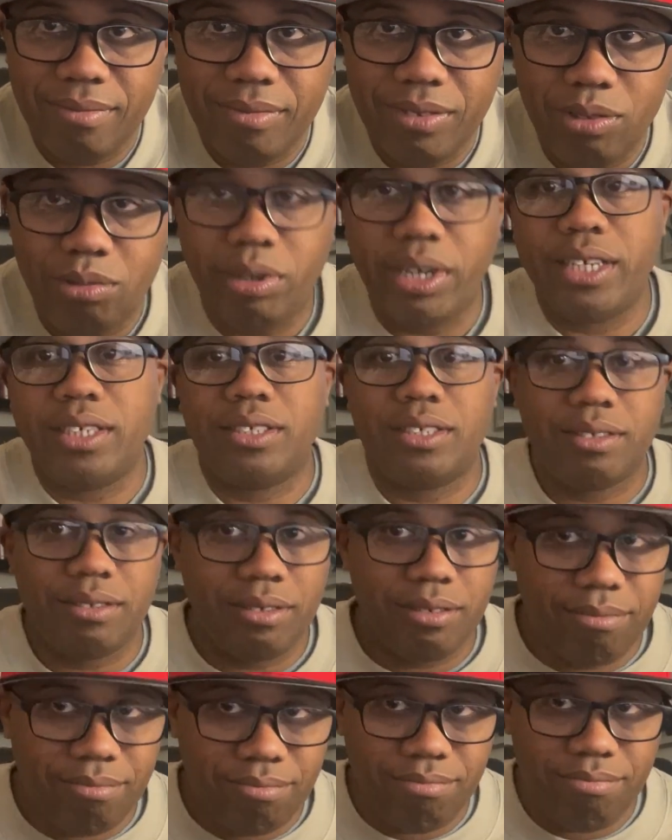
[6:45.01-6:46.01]
which
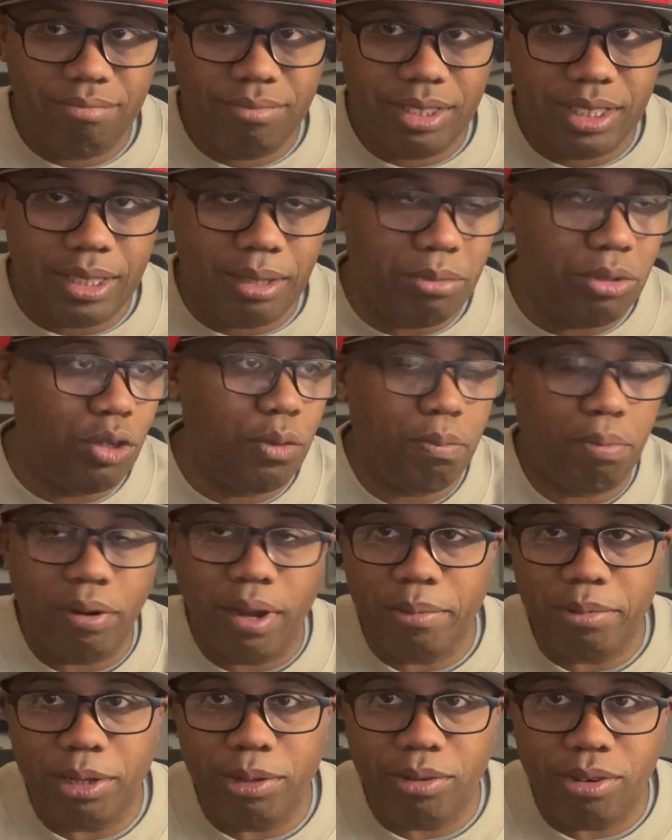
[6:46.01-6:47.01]
some of you
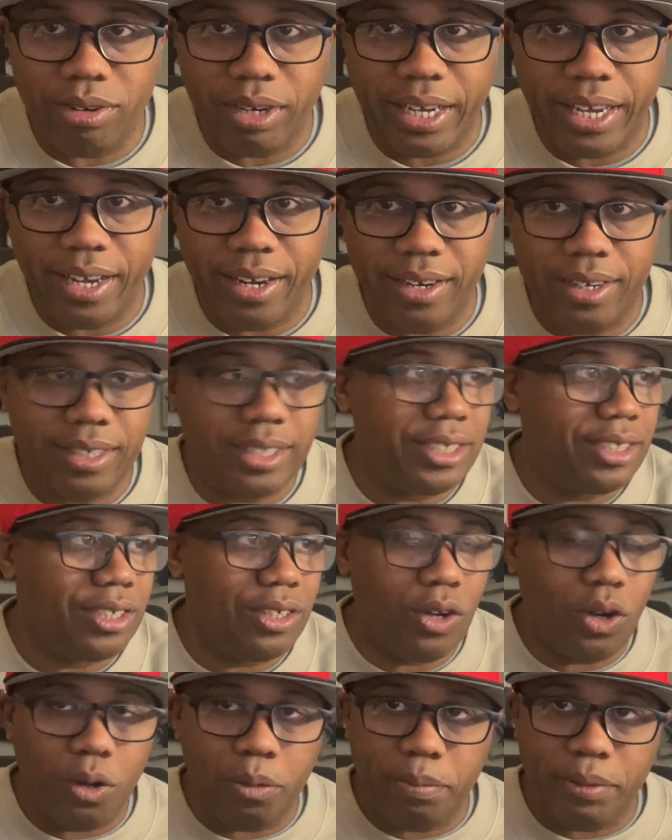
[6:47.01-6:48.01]
probably won't care because
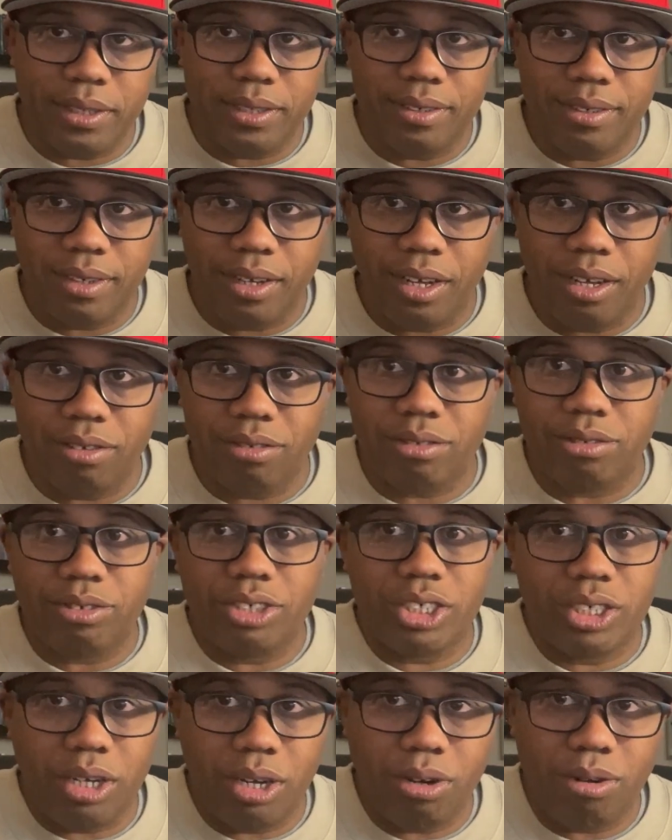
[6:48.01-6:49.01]
you're hoping Uncle
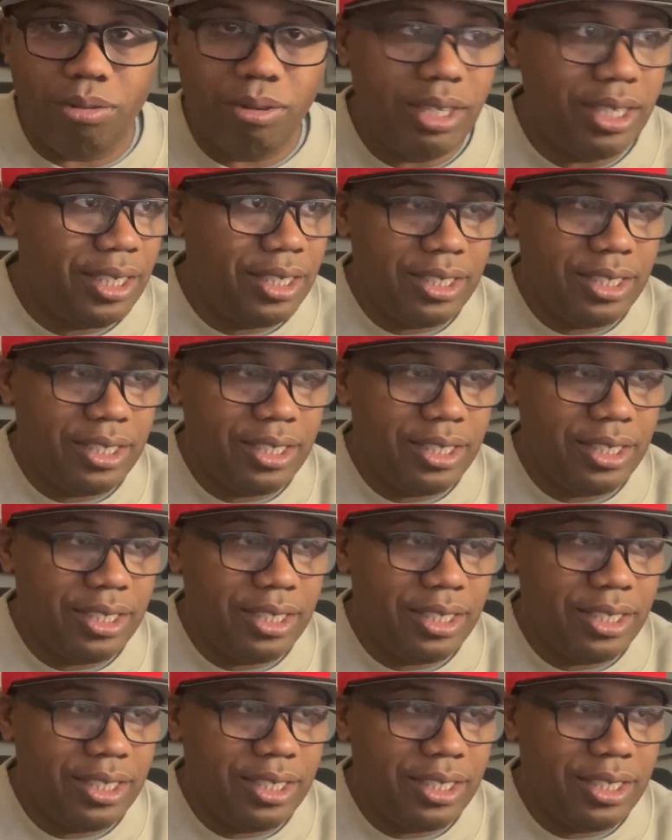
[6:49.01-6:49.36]
Joe